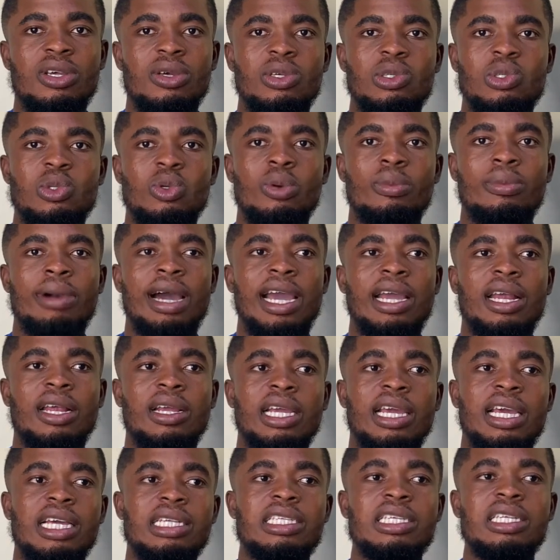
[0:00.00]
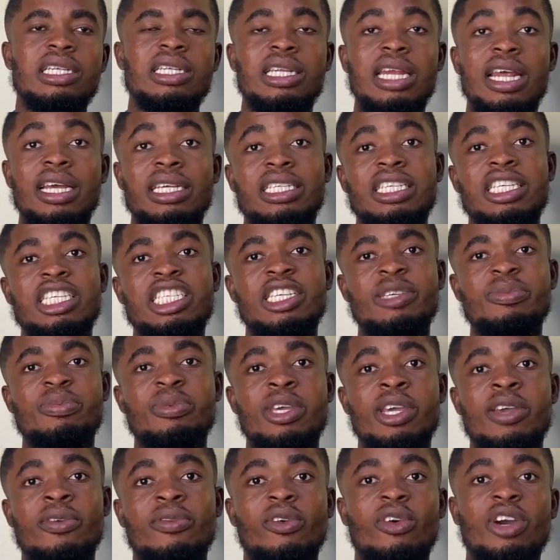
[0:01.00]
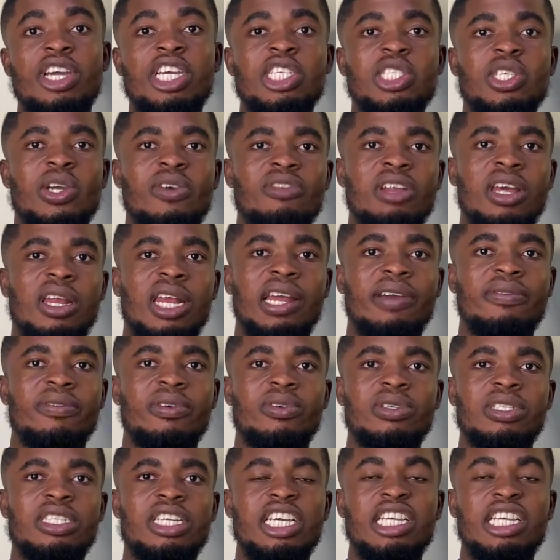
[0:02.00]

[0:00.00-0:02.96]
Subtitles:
So by getting the CGPA for each of the levels,